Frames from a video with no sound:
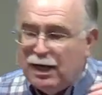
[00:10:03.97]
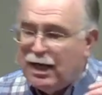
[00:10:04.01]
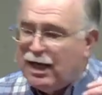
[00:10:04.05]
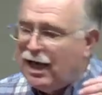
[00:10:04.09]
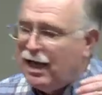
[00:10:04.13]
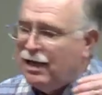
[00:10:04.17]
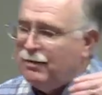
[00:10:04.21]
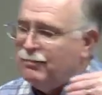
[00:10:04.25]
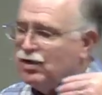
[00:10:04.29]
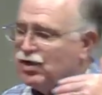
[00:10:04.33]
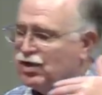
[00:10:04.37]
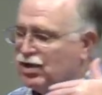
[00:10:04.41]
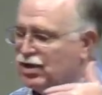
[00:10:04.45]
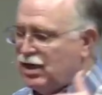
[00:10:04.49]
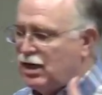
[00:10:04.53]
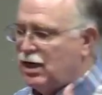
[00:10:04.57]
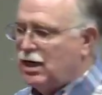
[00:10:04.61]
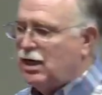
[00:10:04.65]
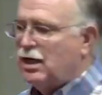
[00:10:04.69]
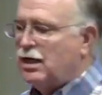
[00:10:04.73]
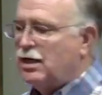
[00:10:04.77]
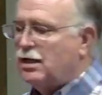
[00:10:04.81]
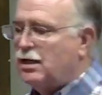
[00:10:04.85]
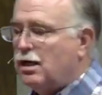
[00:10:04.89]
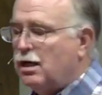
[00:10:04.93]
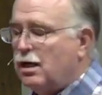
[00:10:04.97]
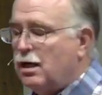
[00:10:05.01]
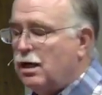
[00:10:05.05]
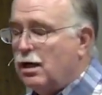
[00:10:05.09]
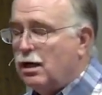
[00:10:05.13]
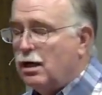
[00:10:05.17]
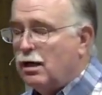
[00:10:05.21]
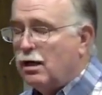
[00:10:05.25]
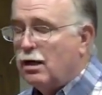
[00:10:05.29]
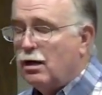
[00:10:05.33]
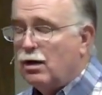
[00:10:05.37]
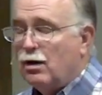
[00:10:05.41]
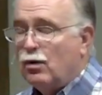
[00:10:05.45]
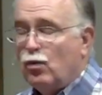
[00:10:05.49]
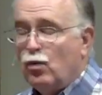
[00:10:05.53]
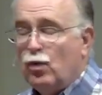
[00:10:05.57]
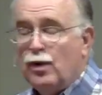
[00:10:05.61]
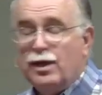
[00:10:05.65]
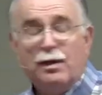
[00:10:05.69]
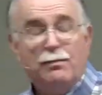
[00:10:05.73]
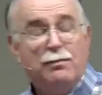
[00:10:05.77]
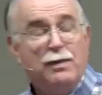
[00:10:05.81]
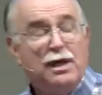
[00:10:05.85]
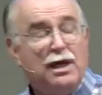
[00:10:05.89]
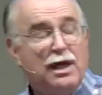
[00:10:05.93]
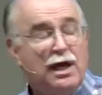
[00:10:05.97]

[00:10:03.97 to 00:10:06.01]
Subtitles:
and became sin when